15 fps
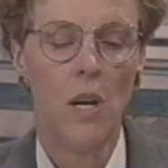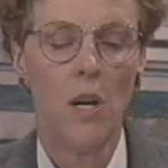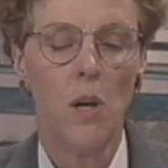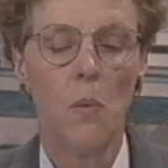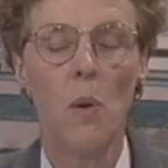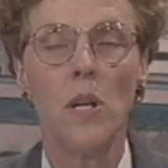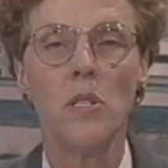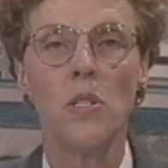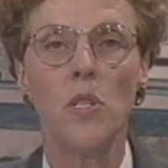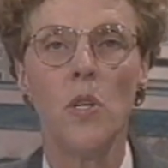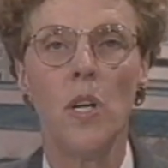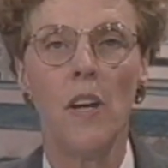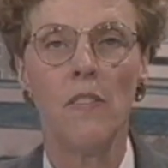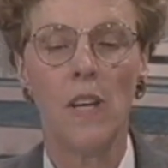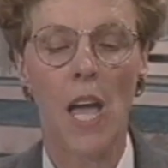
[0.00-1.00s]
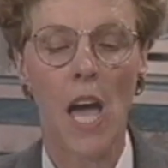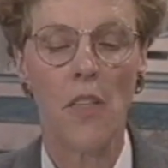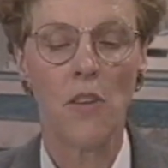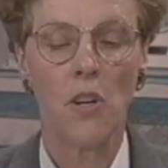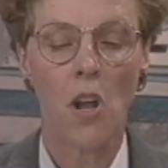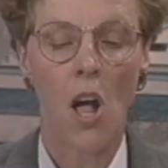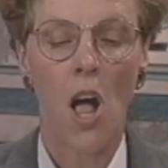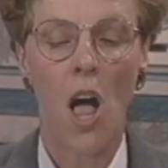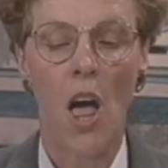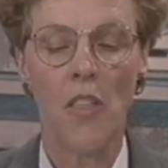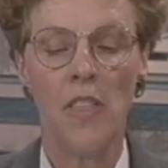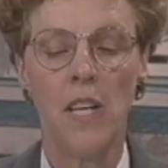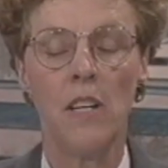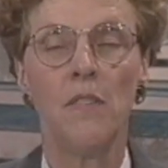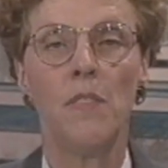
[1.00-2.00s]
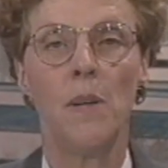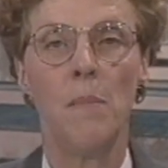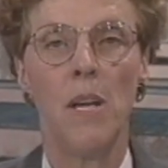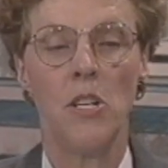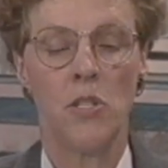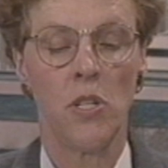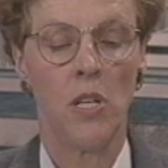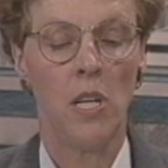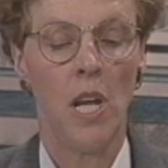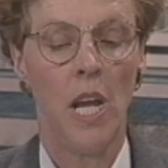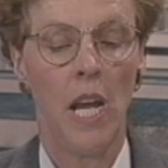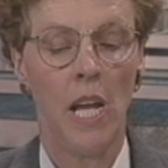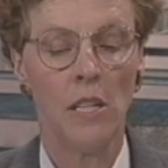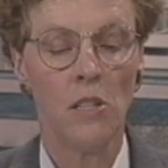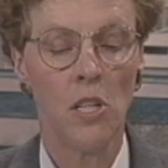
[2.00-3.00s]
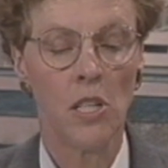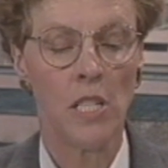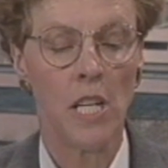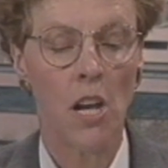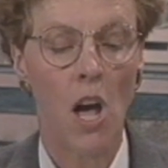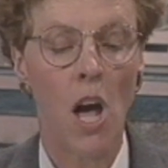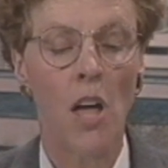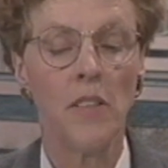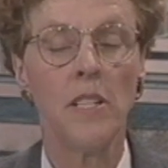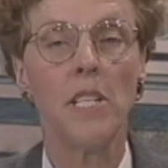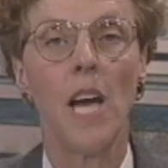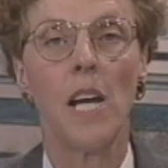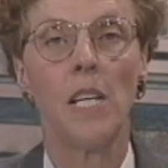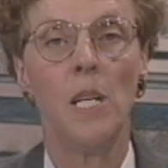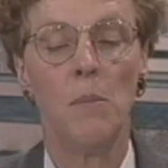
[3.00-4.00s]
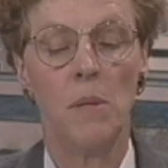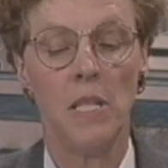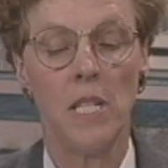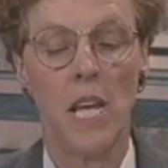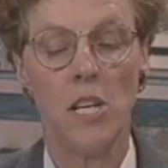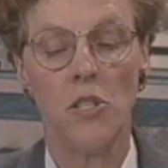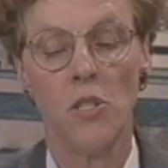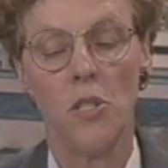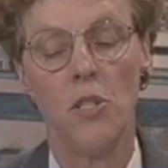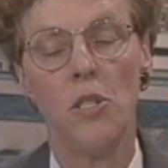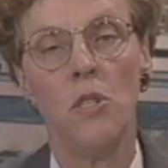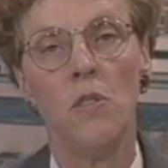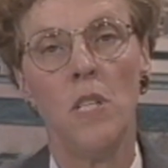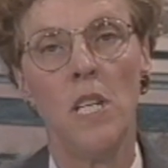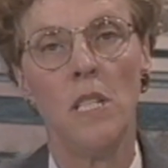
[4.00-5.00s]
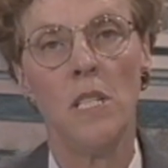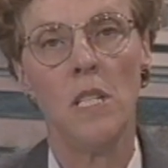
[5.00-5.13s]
Once you have gathered all the information and looked at all the documentation, you need to